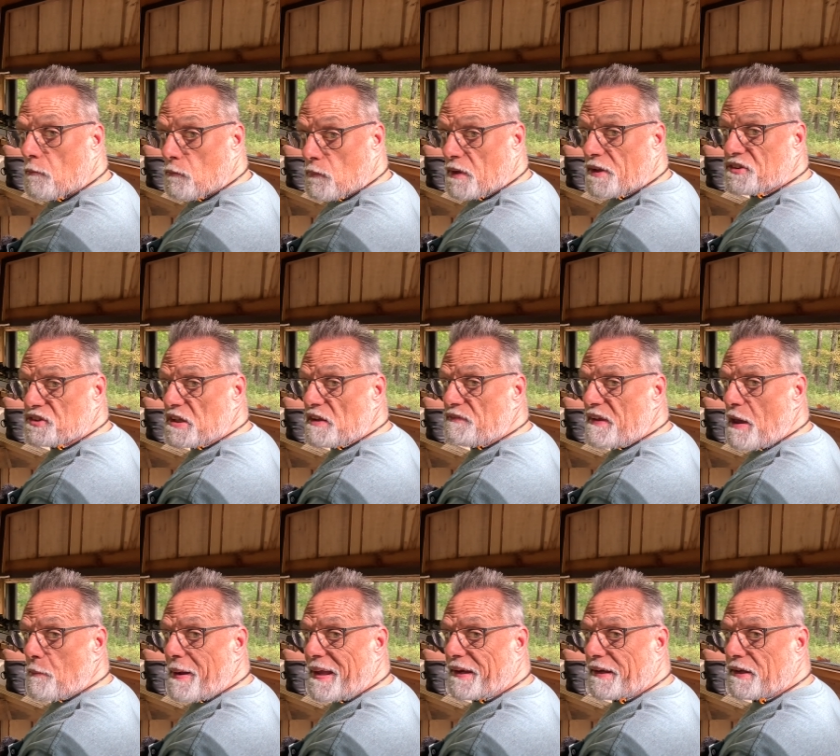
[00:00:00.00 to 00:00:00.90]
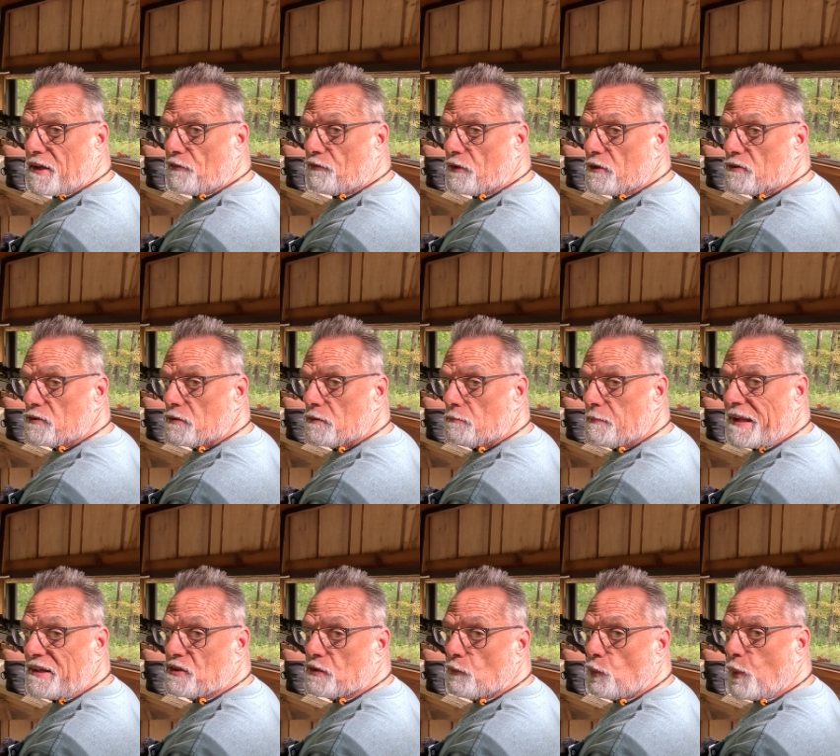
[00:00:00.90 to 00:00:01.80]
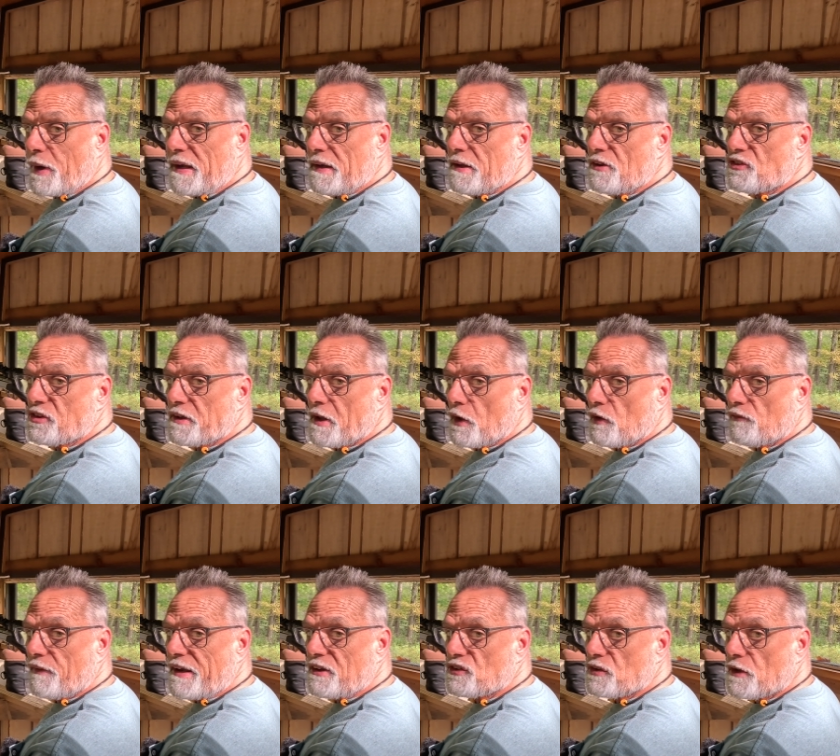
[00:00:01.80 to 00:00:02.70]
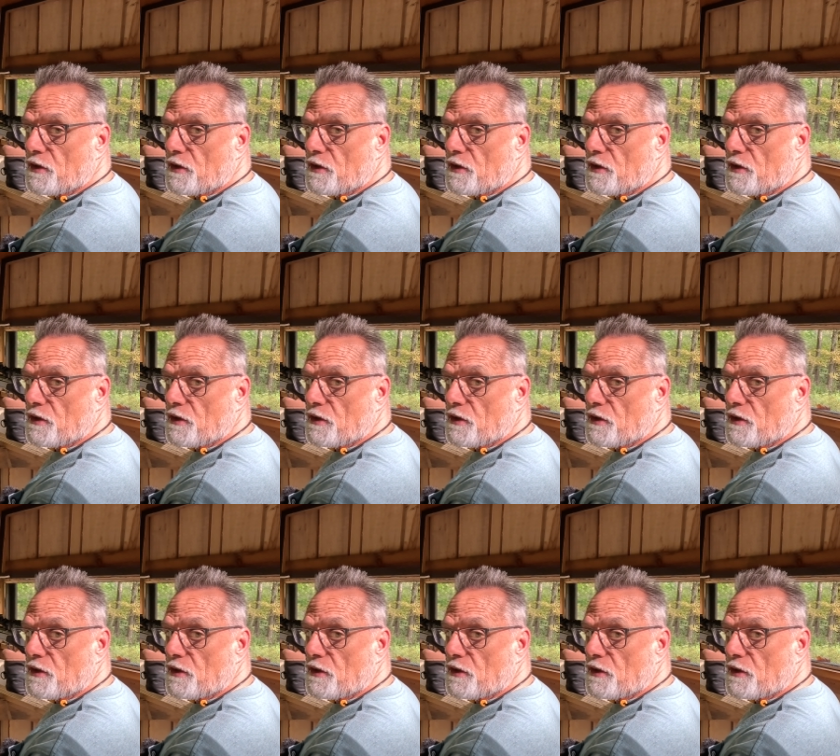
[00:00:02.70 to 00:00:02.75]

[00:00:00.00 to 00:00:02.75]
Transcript: Let's see if that made a difference. Made some windage and elevation